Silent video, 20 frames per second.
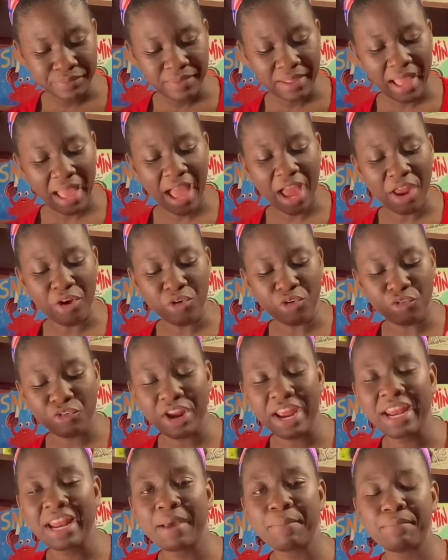and
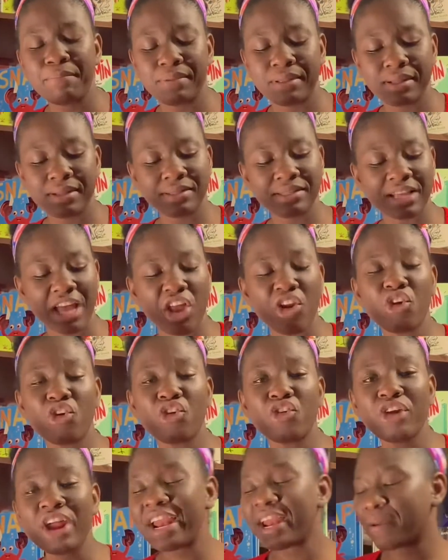red apples and
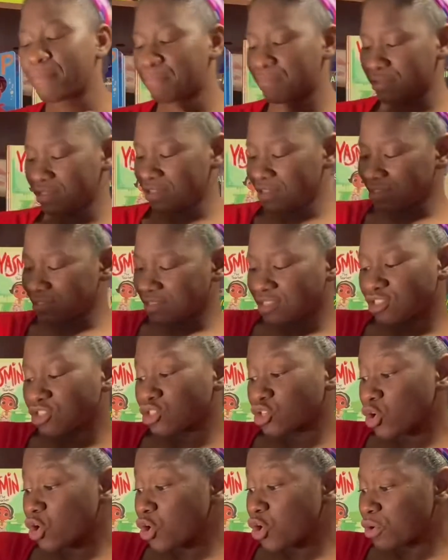red apples.
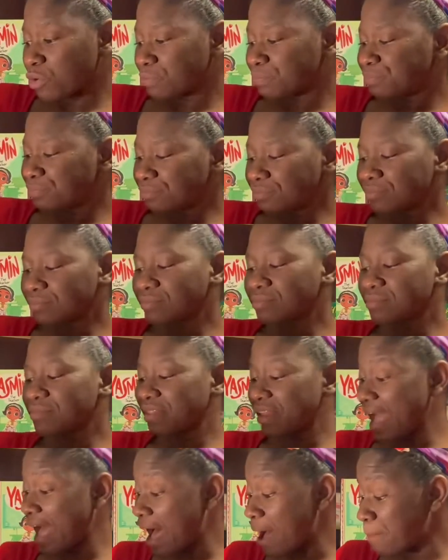So,
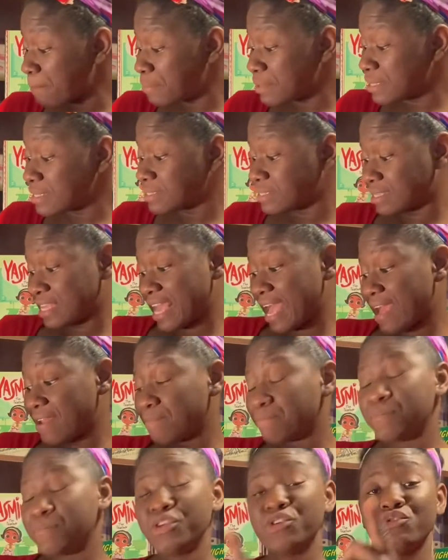apples
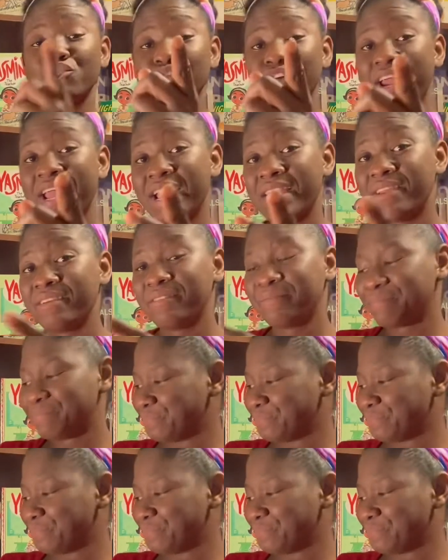can be red,